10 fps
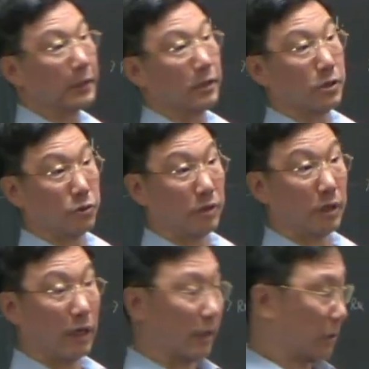an Austrian
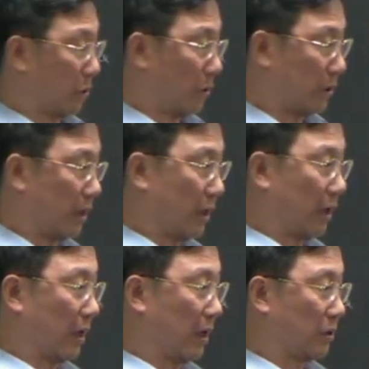guy called
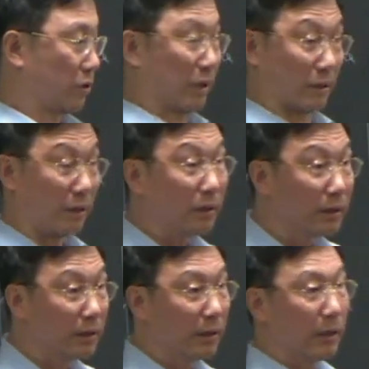Hans Stetter.
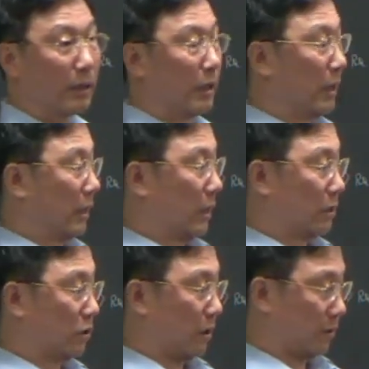
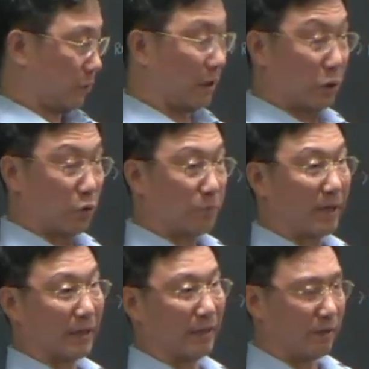He's a well-known
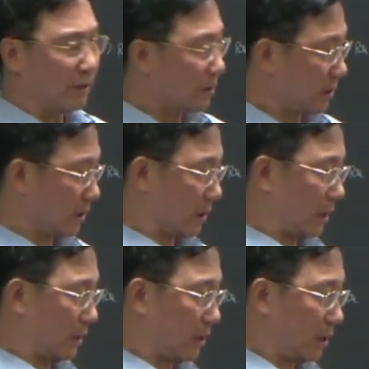numerical analyst,
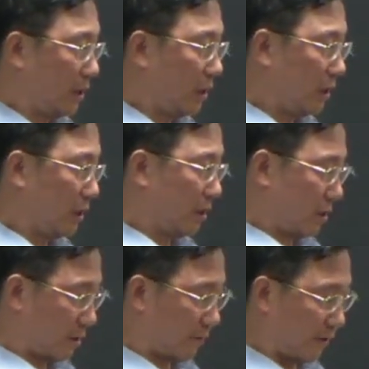and he
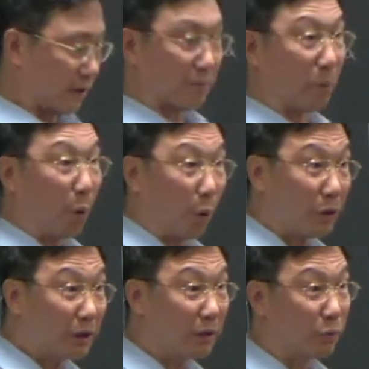felt
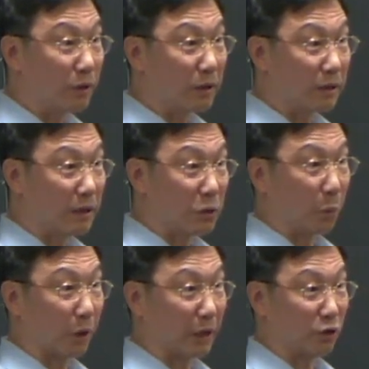bored with his
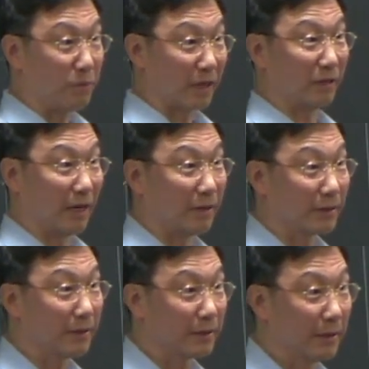work in numerical
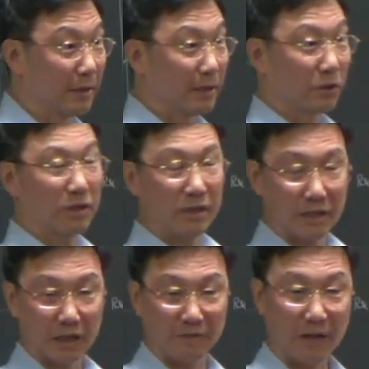analysis, so he
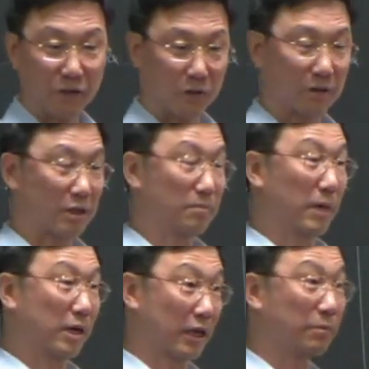decided to venture into
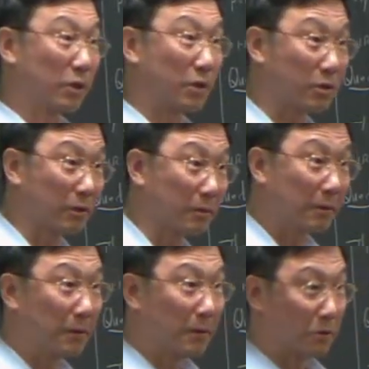symbolic computation.
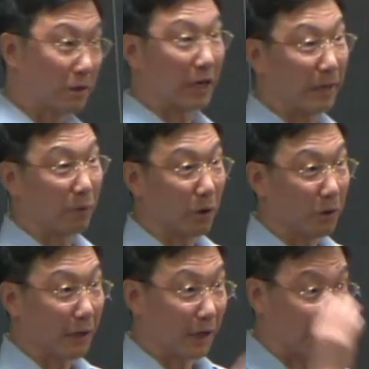So he came
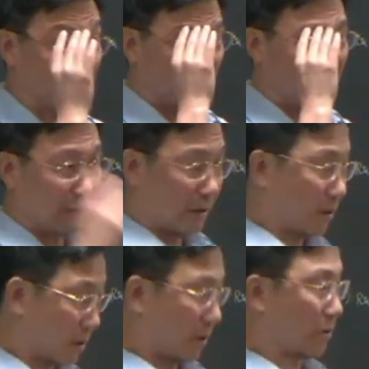along and
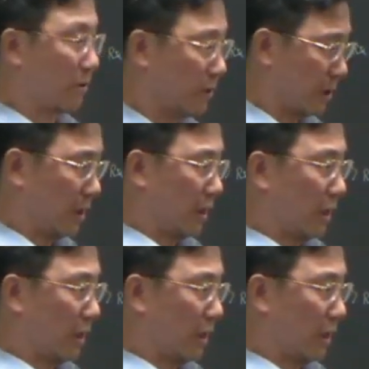discussions,